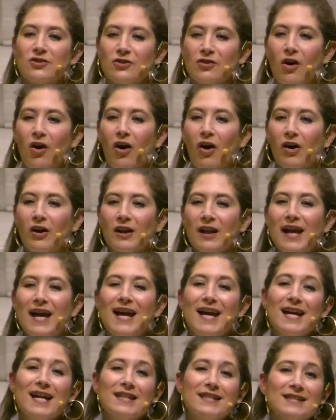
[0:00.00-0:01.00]
hall.
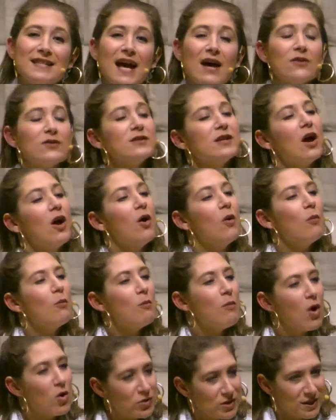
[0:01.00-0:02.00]
It sounds
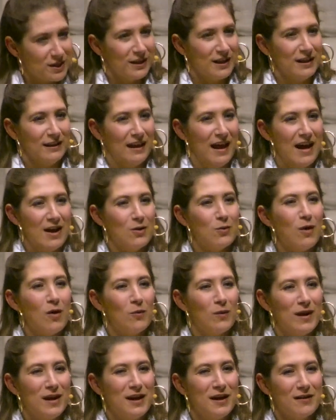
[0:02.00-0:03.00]
mostly like what
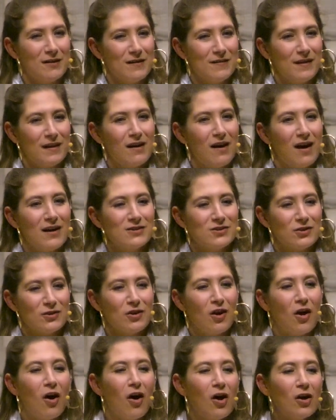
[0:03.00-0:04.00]
we hear in the concert
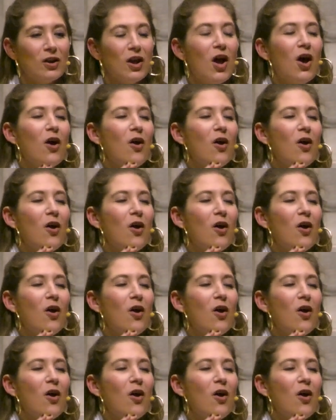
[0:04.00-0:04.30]
hall